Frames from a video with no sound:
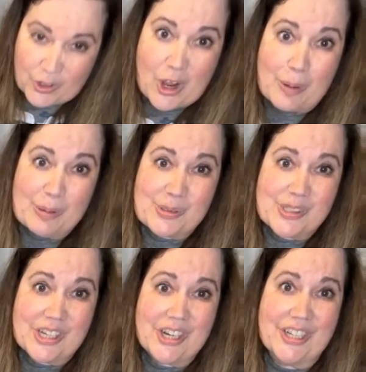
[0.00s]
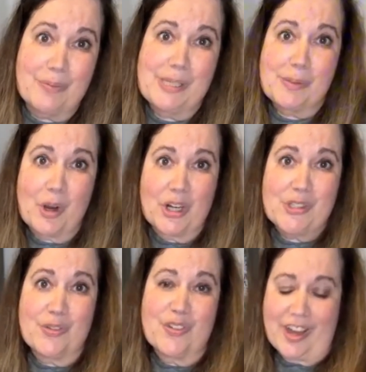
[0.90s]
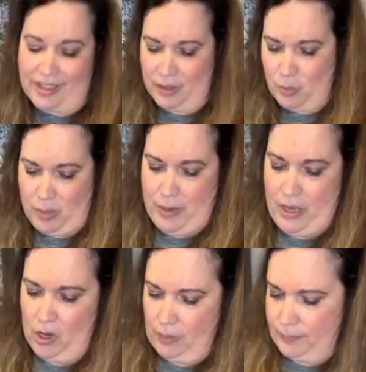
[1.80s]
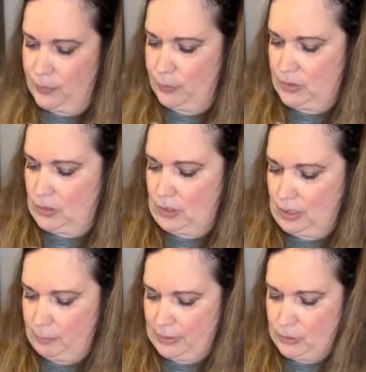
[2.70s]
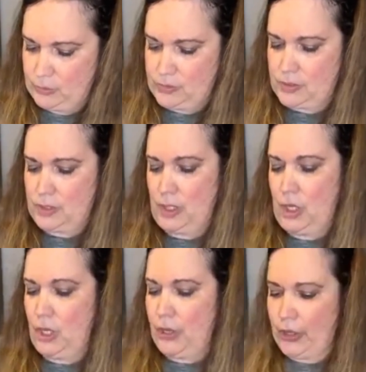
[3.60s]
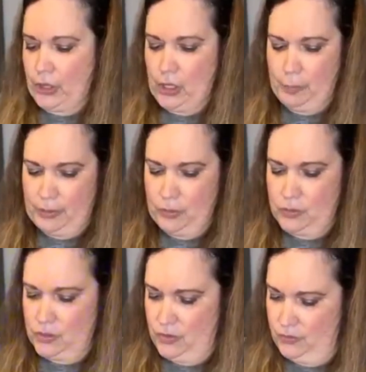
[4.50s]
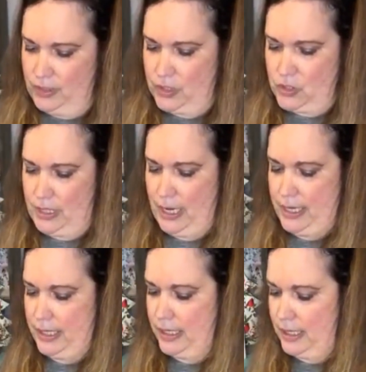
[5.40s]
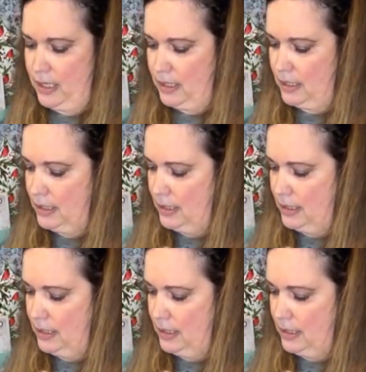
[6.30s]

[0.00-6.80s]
We're almost there. Give me some hearts if you hung in with me, y'all. We are almost to the finish line here.